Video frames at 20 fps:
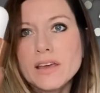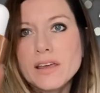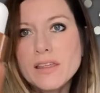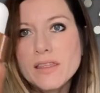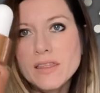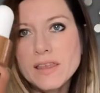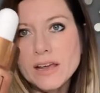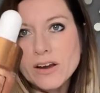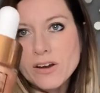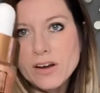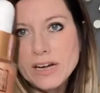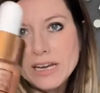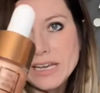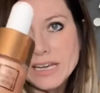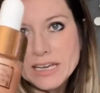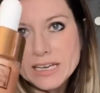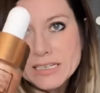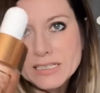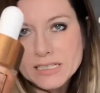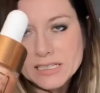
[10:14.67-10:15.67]
There it
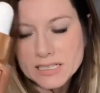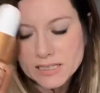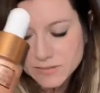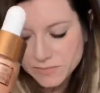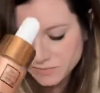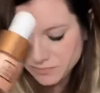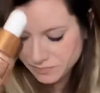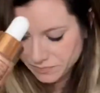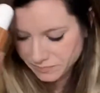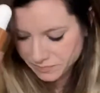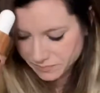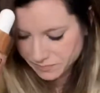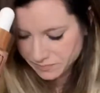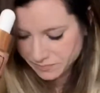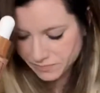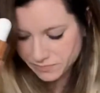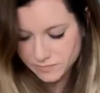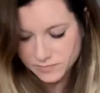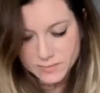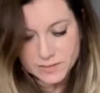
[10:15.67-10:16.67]
is.
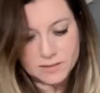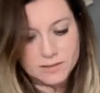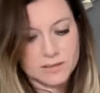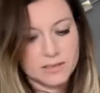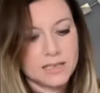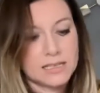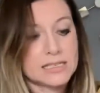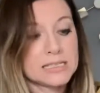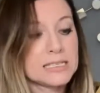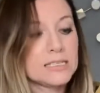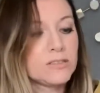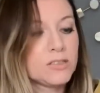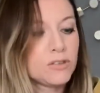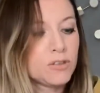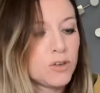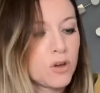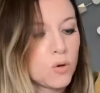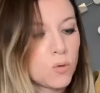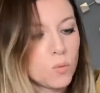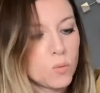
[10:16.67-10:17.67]
Still don't
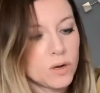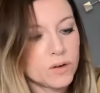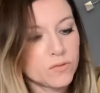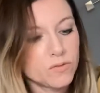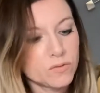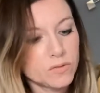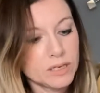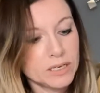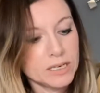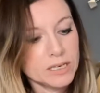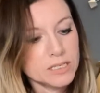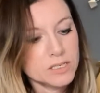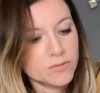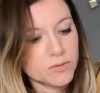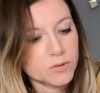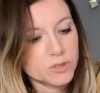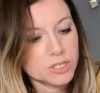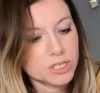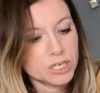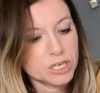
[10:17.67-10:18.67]
know what it is for
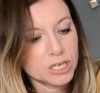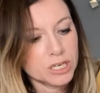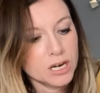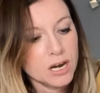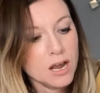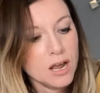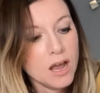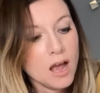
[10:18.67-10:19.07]
sure.